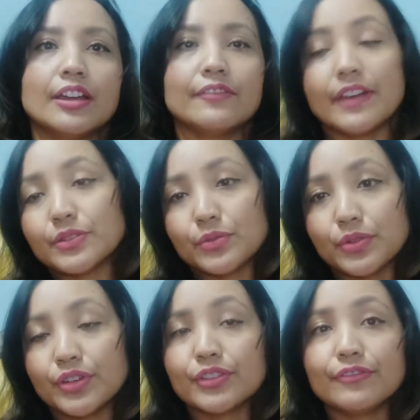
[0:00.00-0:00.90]
Pedro,
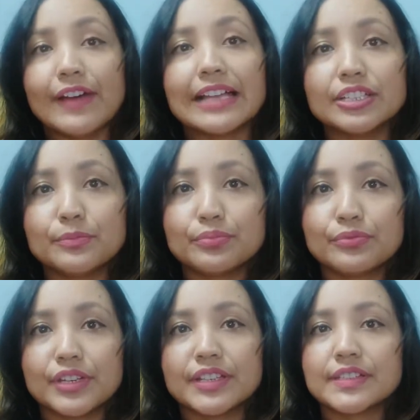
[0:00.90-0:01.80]
the valet,
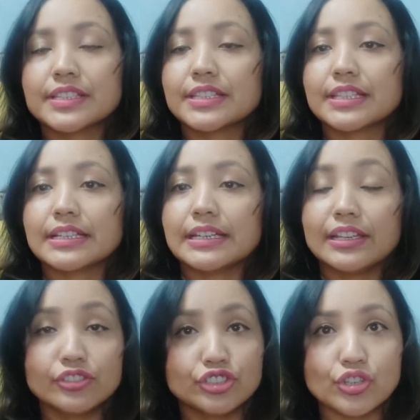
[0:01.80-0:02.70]
brings the
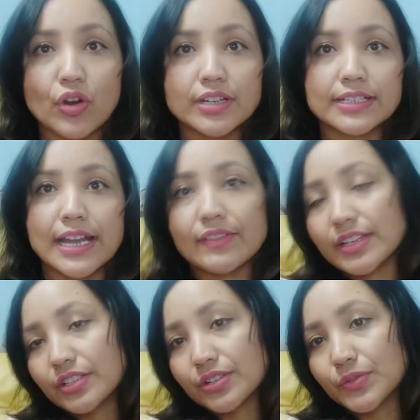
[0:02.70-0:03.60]
injured
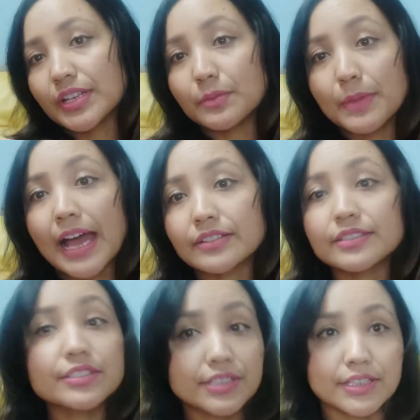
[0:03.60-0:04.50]
narrator to an
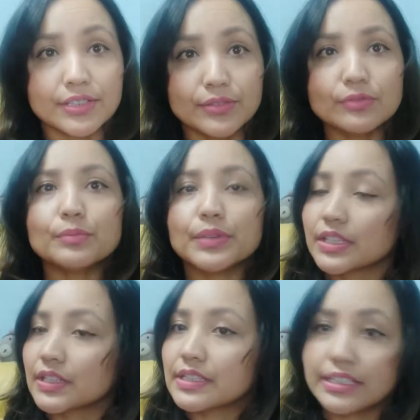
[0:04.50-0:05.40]
abandoned city
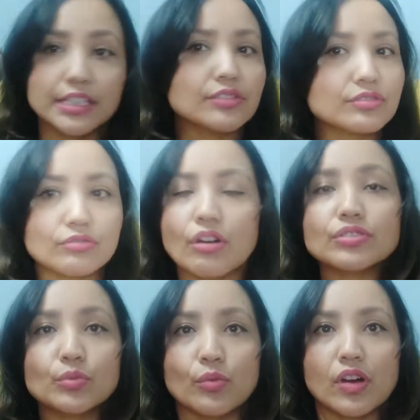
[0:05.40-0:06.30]
because he does
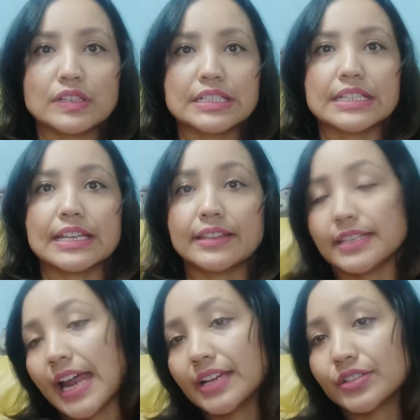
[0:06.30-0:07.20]
not want the
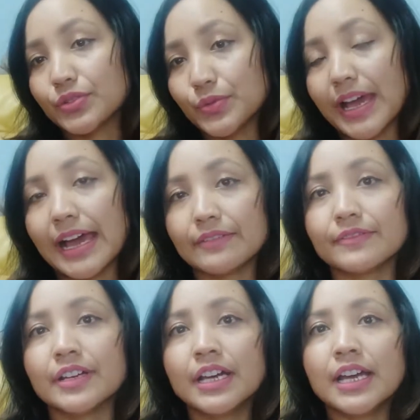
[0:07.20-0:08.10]
narrator to
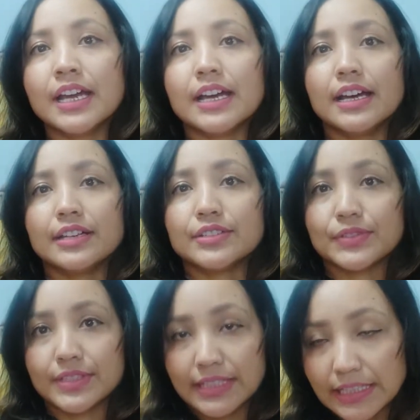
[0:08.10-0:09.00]
have to
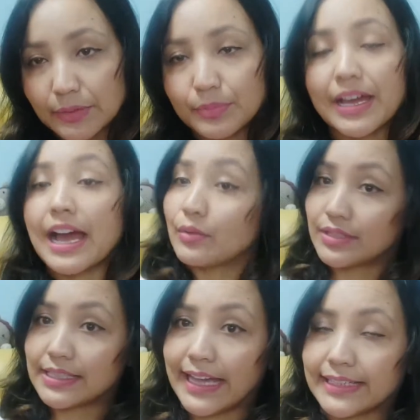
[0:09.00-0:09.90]
sleep
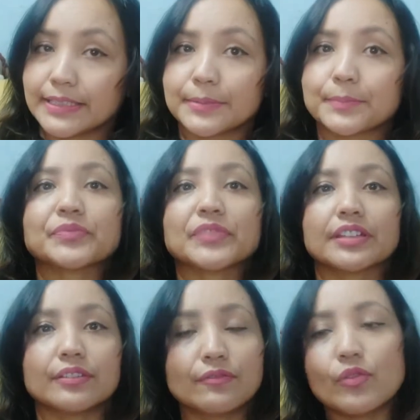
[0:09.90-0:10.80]
outside.
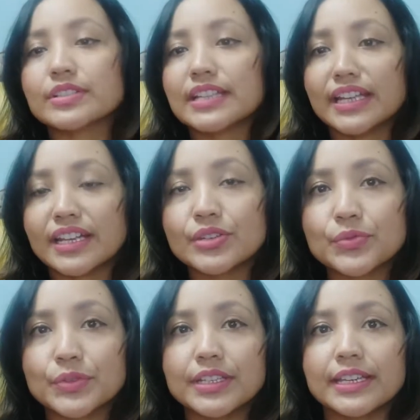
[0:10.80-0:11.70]
They force an
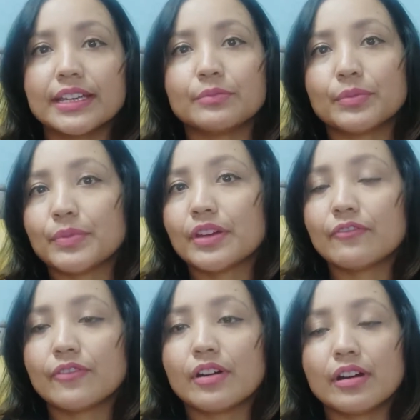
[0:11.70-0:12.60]
entry and prepare
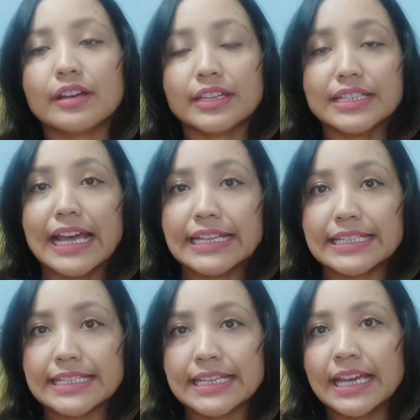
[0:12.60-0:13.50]
for a
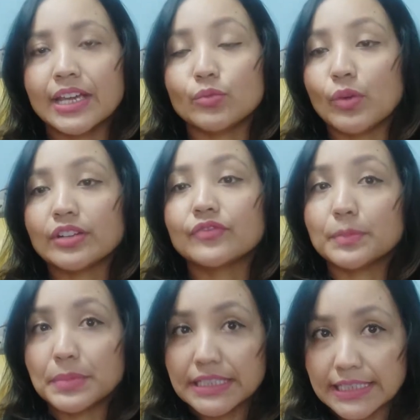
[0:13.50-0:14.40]
night in one of the
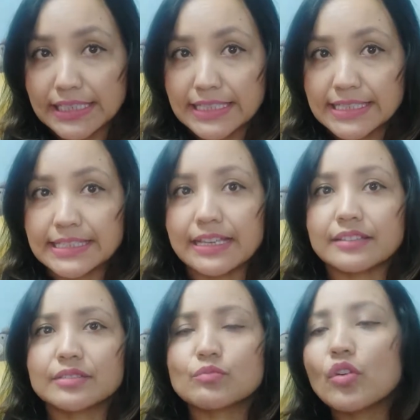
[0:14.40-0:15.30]
building's
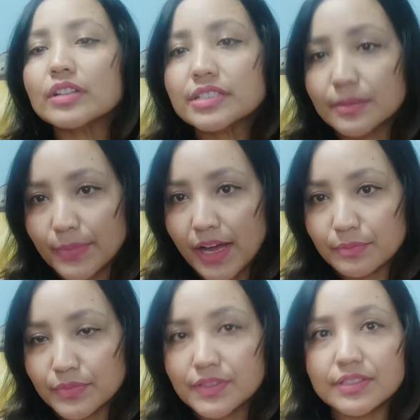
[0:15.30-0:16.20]
smallest
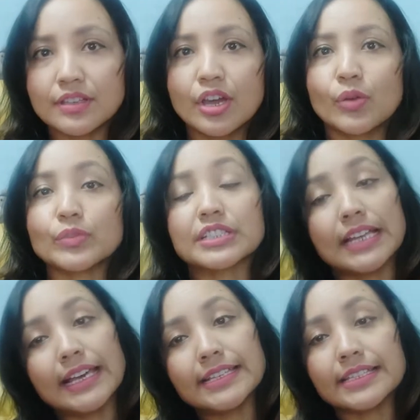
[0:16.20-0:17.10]
apartments, which
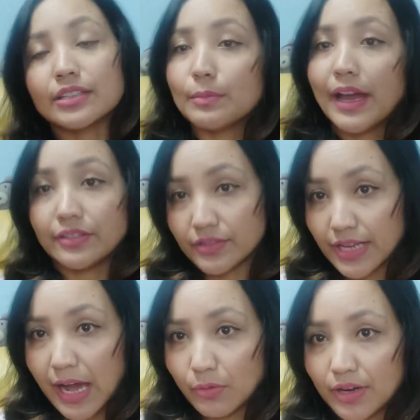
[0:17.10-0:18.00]
lies in a minor
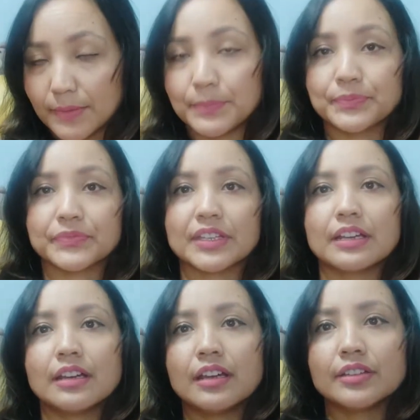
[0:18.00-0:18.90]
tower.
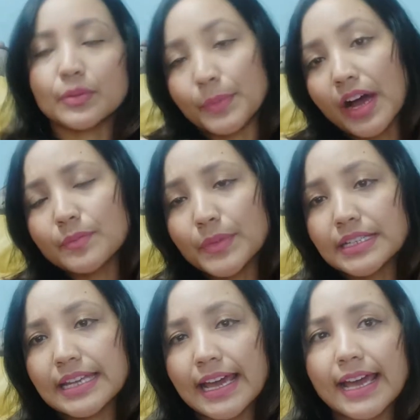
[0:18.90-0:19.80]
The
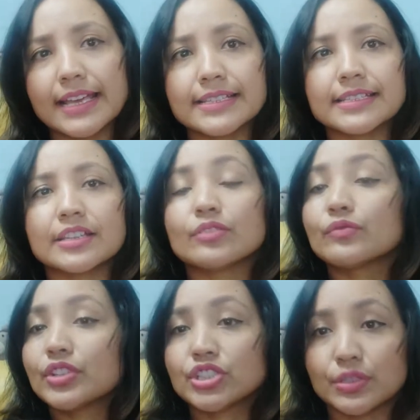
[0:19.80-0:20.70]
apartment has
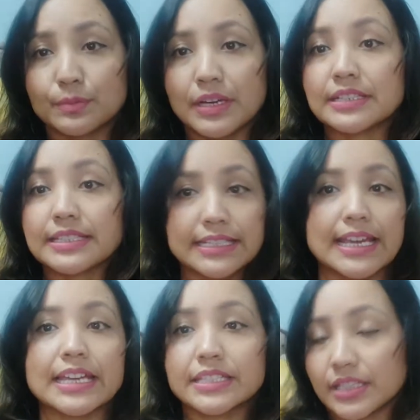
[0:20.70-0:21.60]
rich but
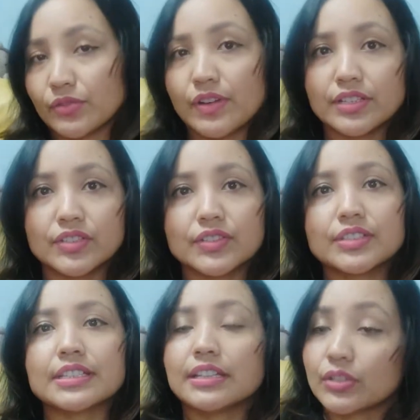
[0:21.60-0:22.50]
decaying
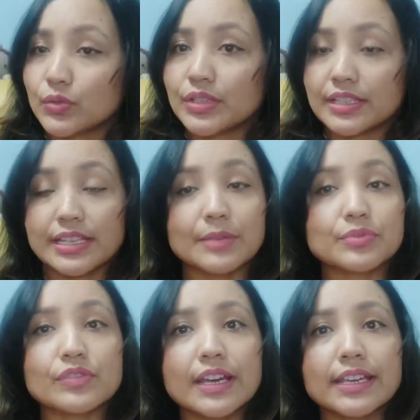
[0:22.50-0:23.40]
decorations, including
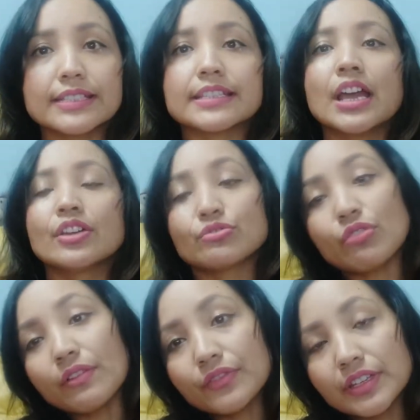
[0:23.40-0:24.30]
tapestries,
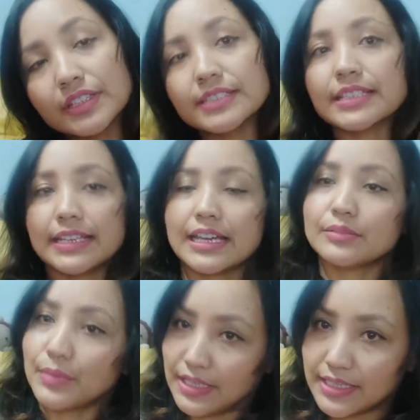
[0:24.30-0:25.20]
trophies,
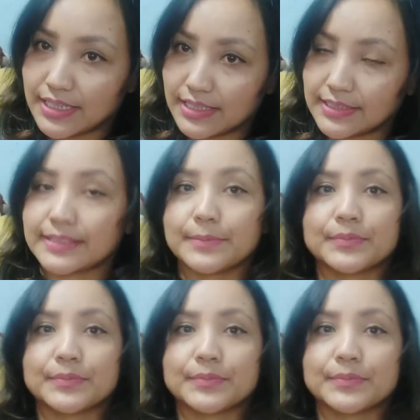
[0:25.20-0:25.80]
and paintings.